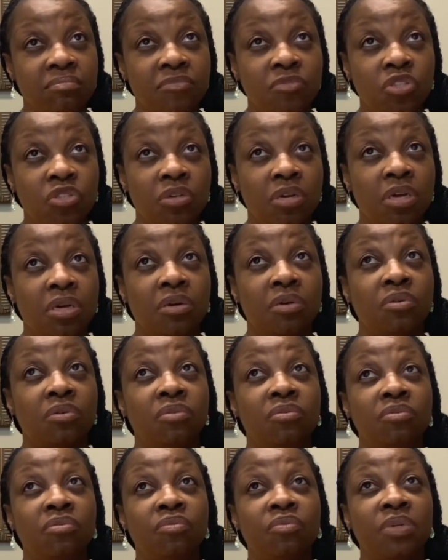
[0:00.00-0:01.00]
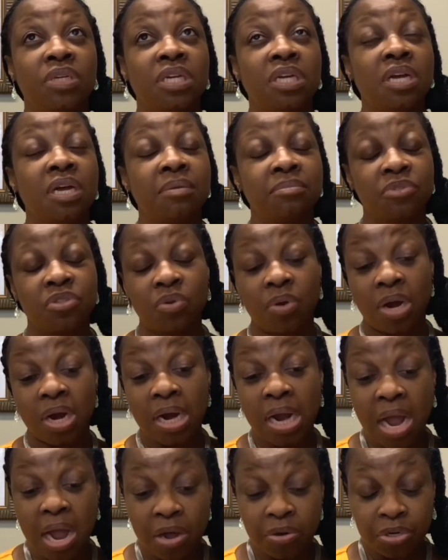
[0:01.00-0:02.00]
You know, when it comes to our
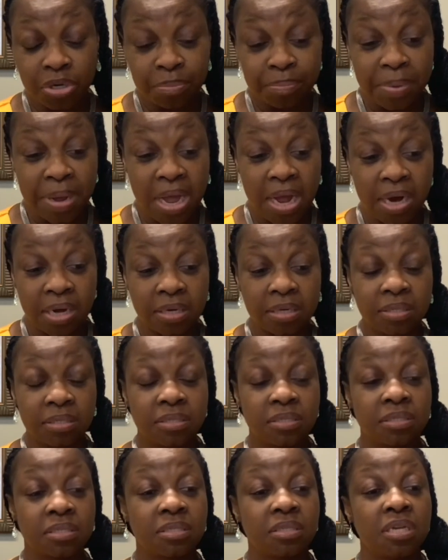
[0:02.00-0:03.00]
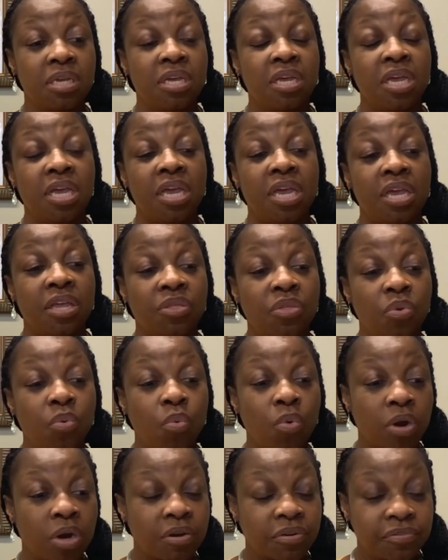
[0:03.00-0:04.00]
counterparts and the
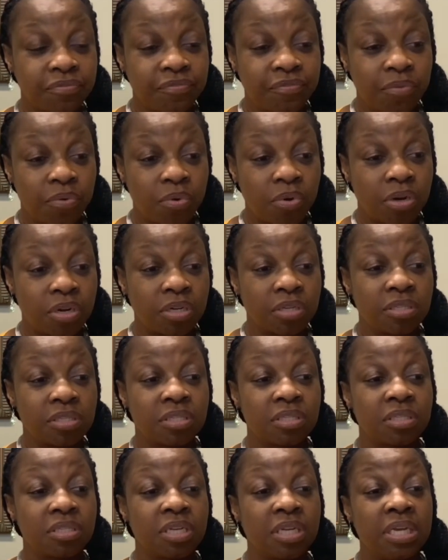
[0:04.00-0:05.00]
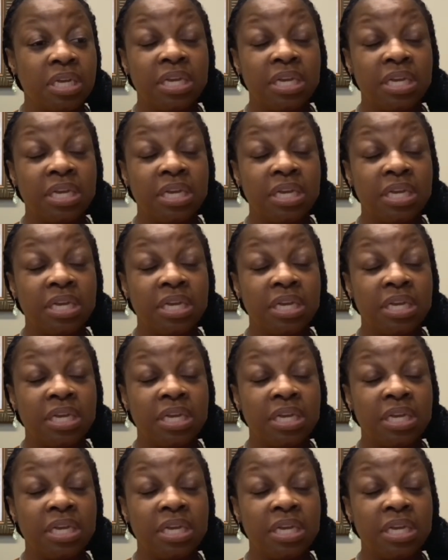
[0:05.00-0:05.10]
workforce,